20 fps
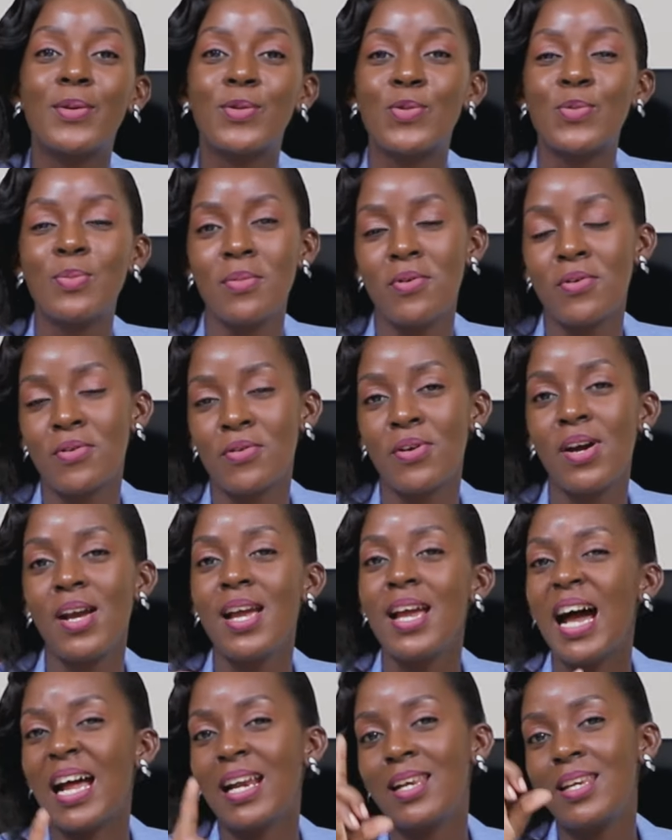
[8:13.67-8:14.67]
tomorrow,
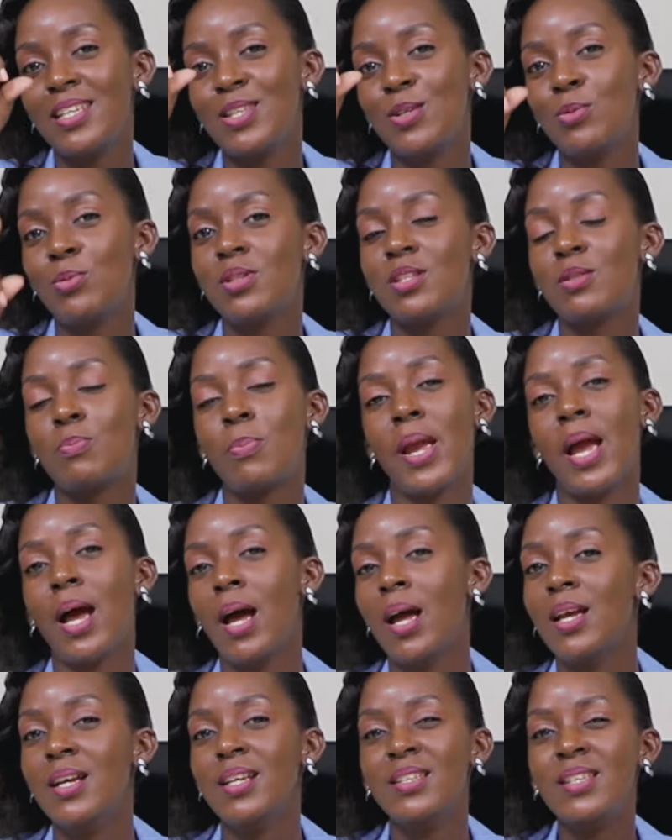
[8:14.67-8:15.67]
at least he will spare
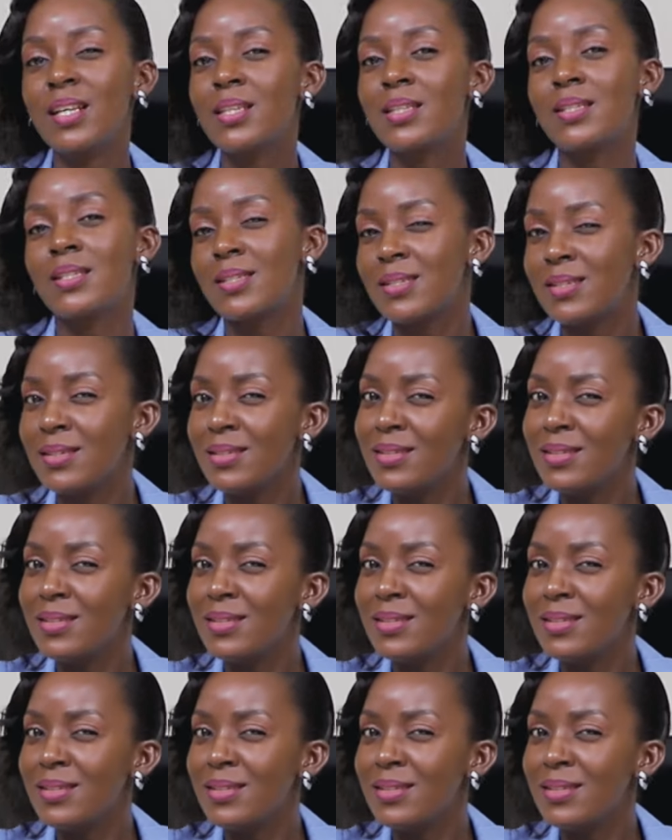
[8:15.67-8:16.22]
just